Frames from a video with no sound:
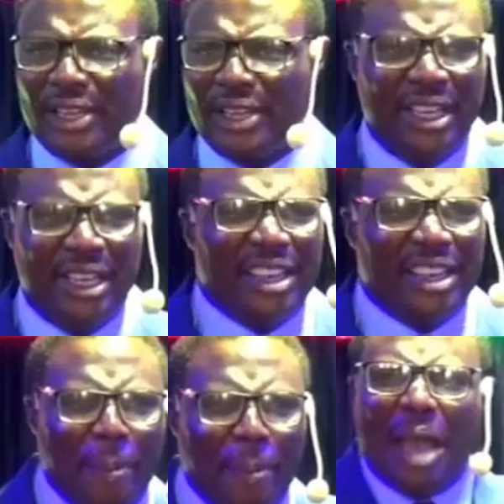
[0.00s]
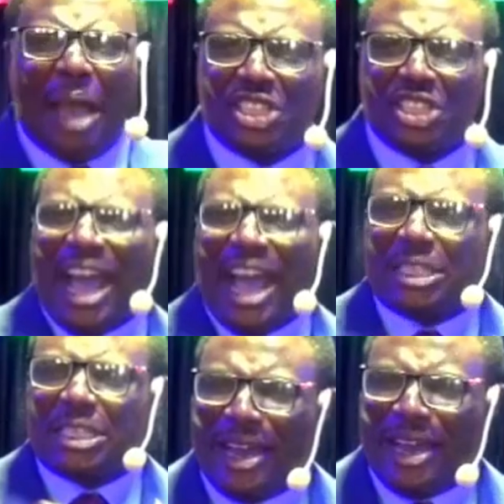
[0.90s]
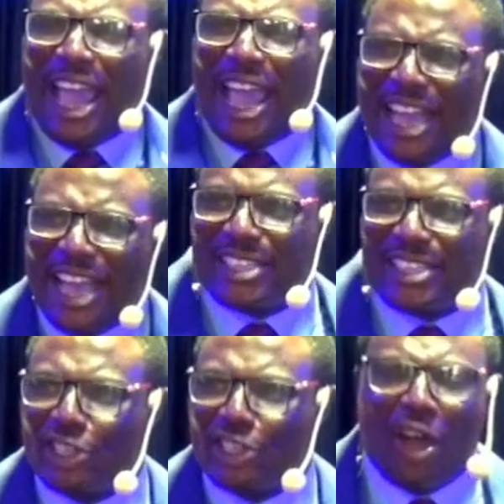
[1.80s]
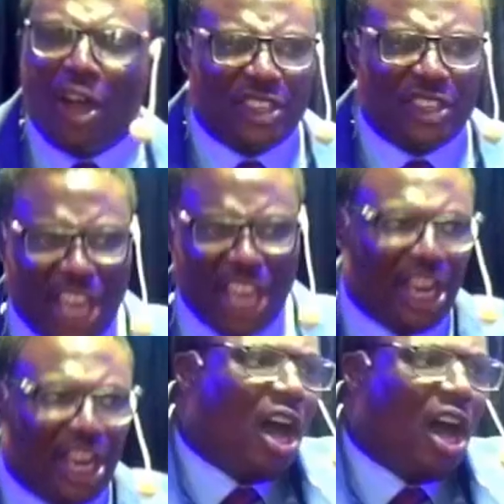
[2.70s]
The Bible says, as for the extent of his kingdom,